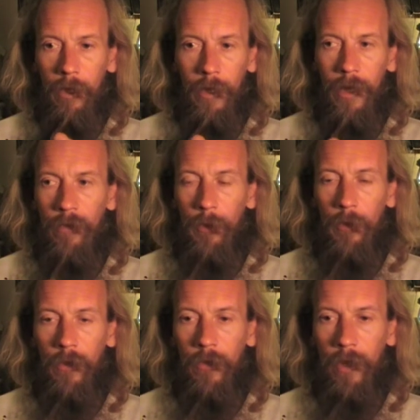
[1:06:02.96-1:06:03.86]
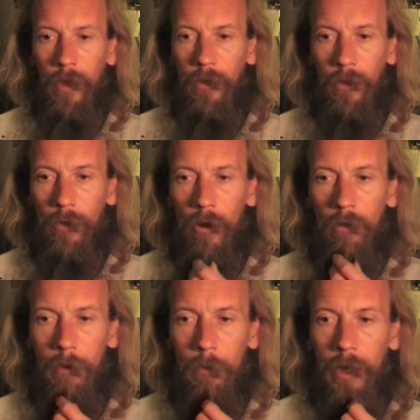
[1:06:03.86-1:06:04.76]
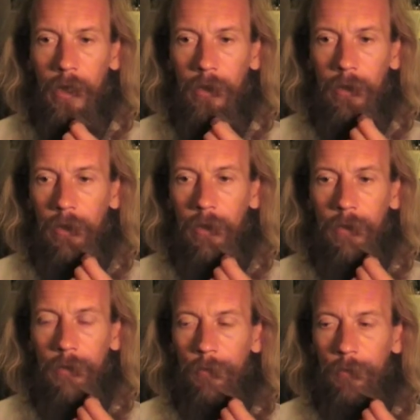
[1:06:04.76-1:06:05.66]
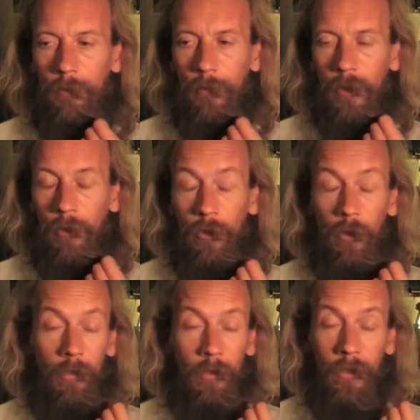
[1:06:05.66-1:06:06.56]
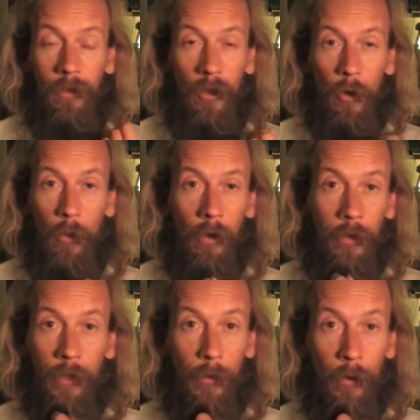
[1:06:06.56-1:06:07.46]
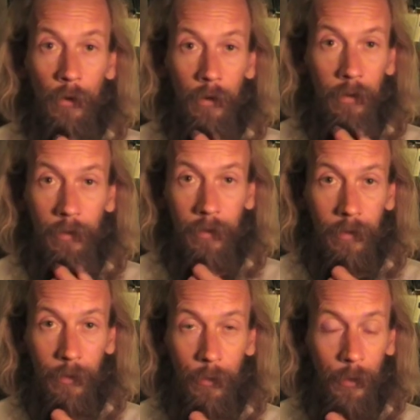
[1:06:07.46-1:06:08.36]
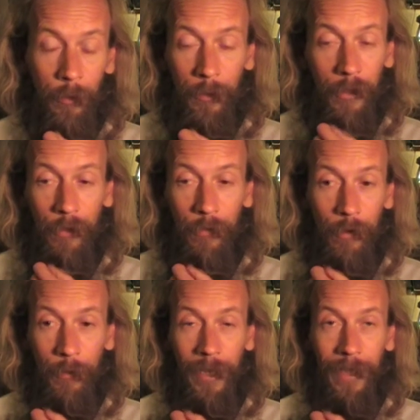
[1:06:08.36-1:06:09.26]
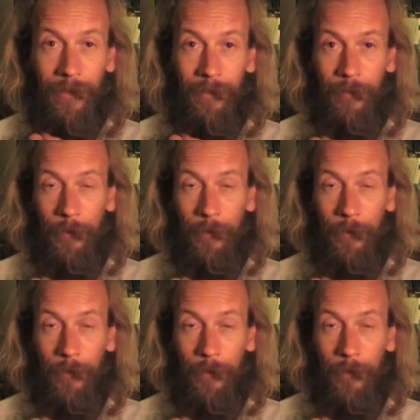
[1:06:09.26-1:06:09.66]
and everyone saying, you've got to Remain, you know. Just no one thought we were going to vote Leave.